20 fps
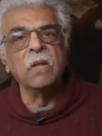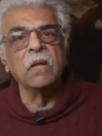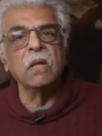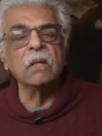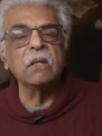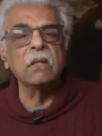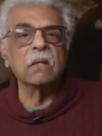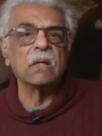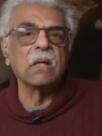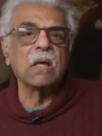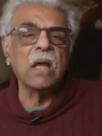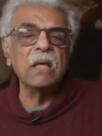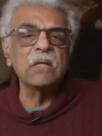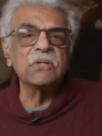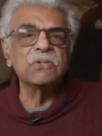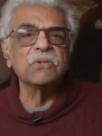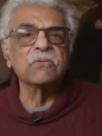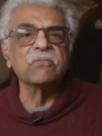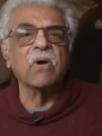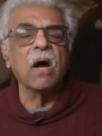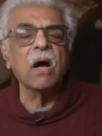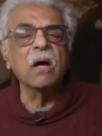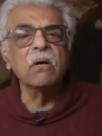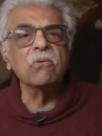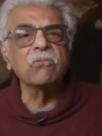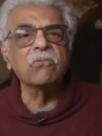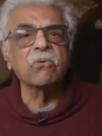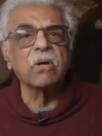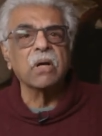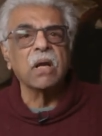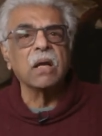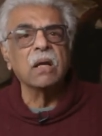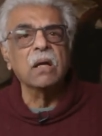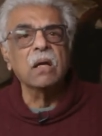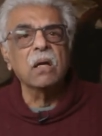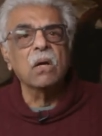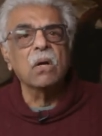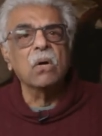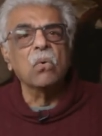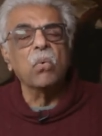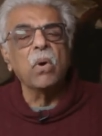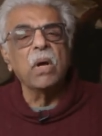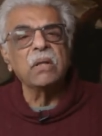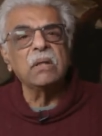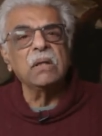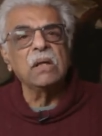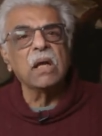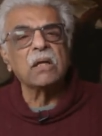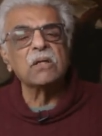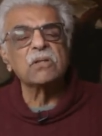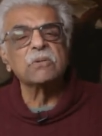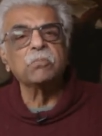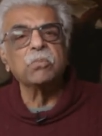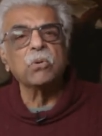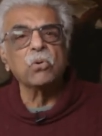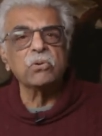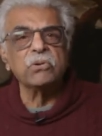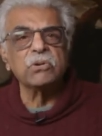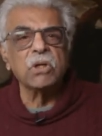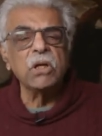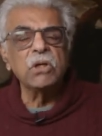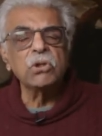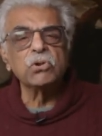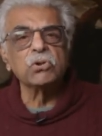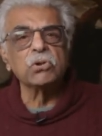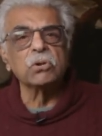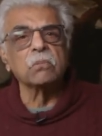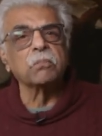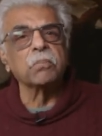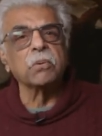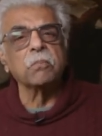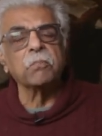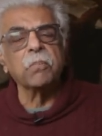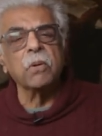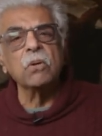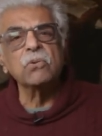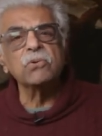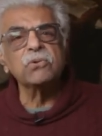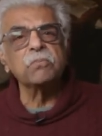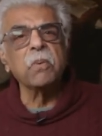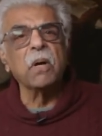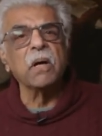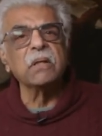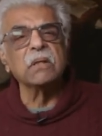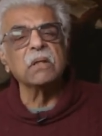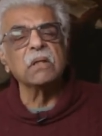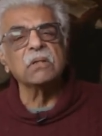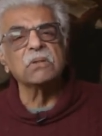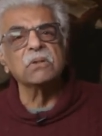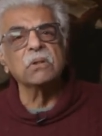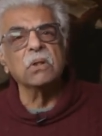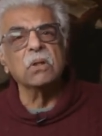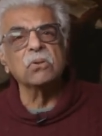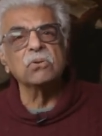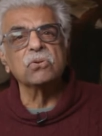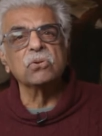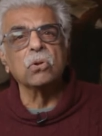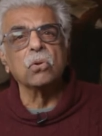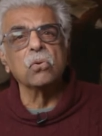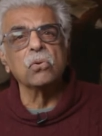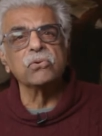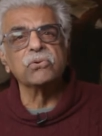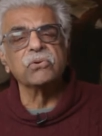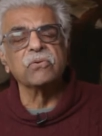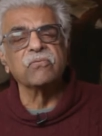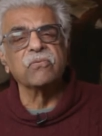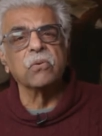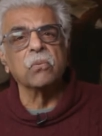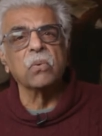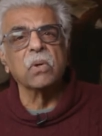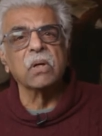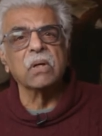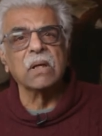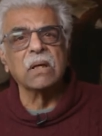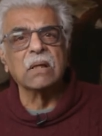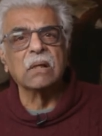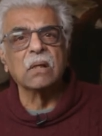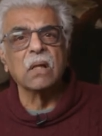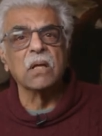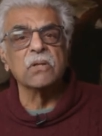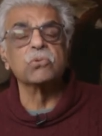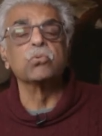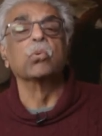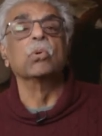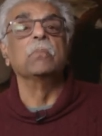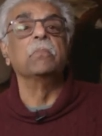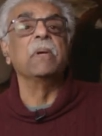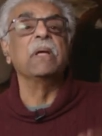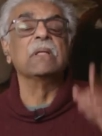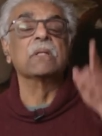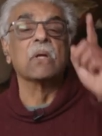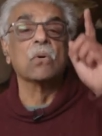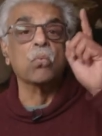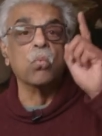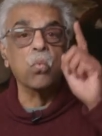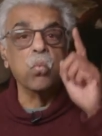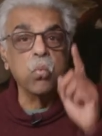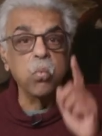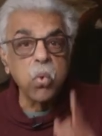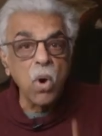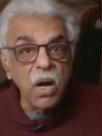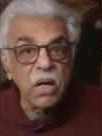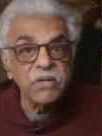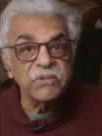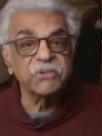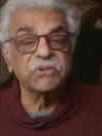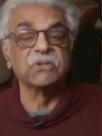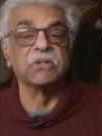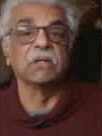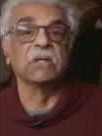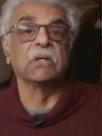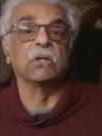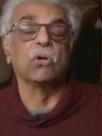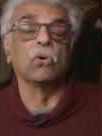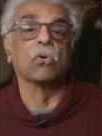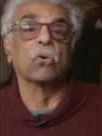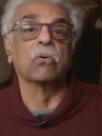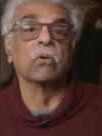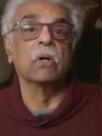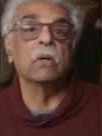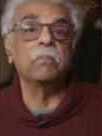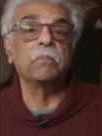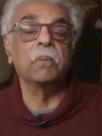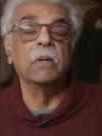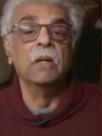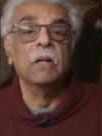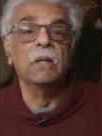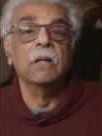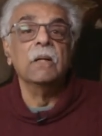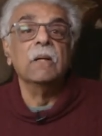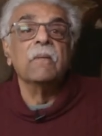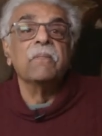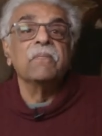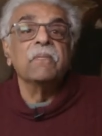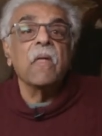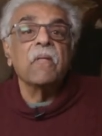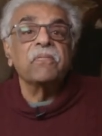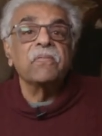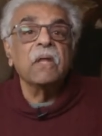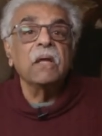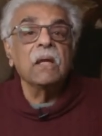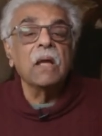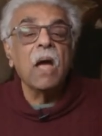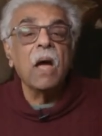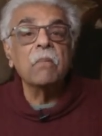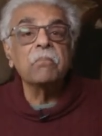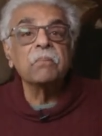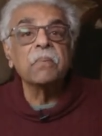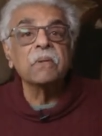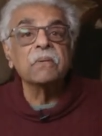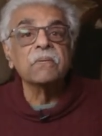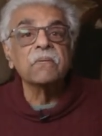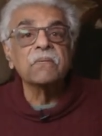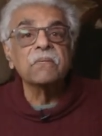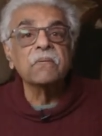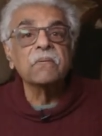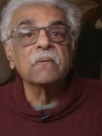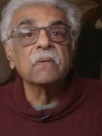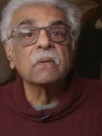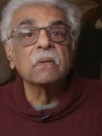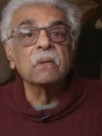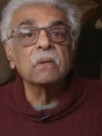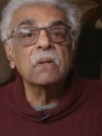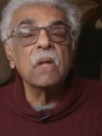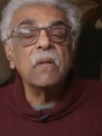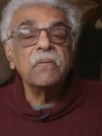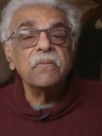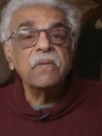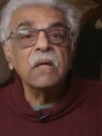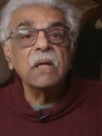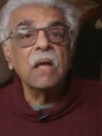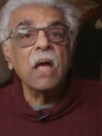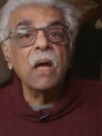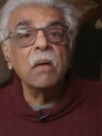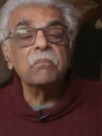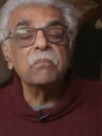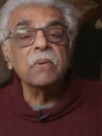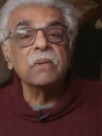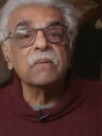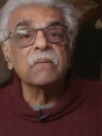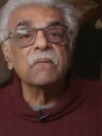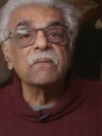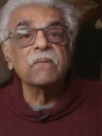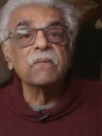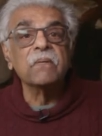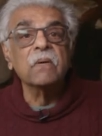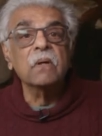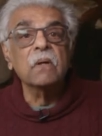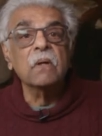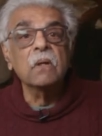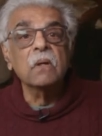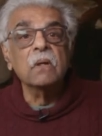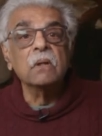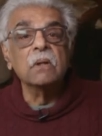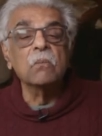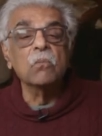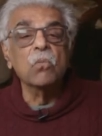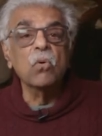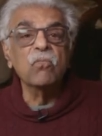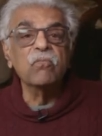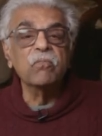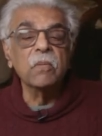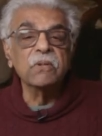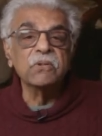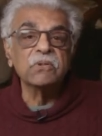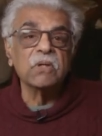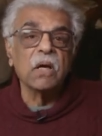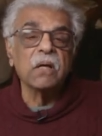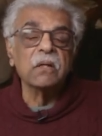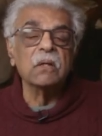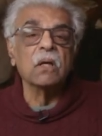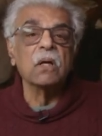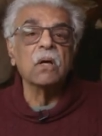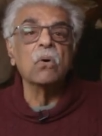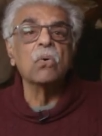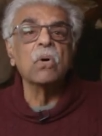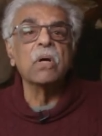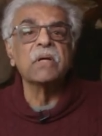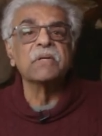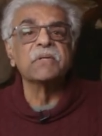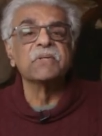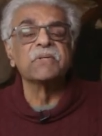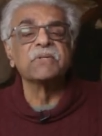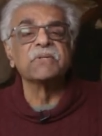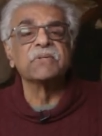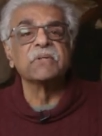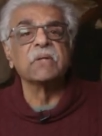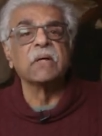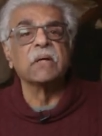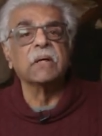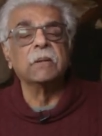In the case of Hungary, where the exploitation proposed by these new laws of the working class will be the worst in Europe, nothing happens. Nothing happens. The movement, I know, has